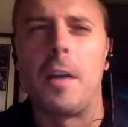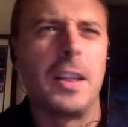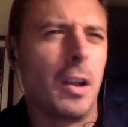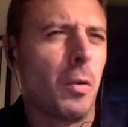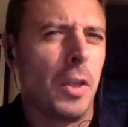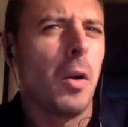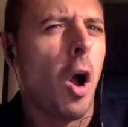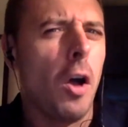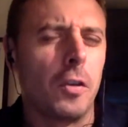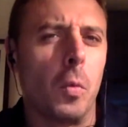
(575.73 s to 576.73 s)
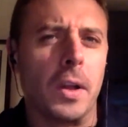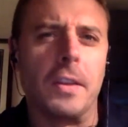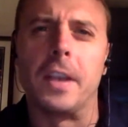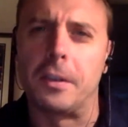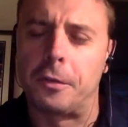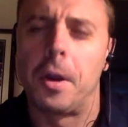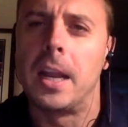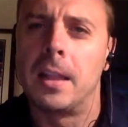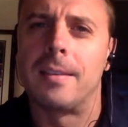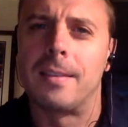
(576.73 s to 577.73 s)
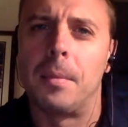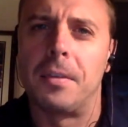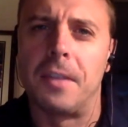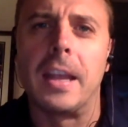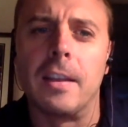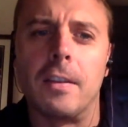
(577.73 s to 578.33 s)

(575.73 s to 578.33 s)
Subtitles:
I think they're also won 6 straight, unless I'm mistaken.